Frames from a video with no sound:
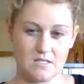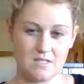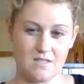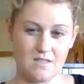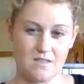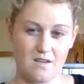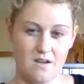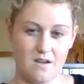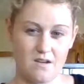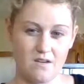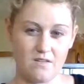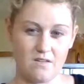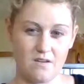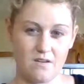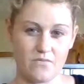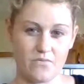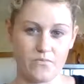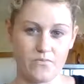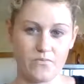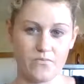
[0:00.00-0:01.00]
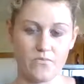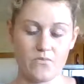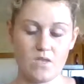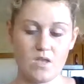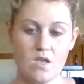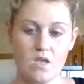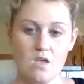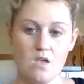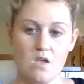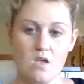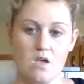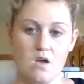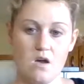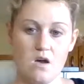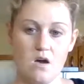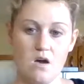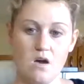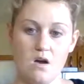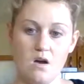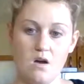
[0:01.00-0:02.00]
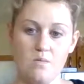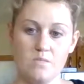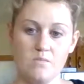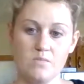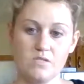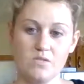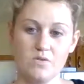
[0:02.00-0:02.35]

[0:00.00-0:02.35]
See that on there?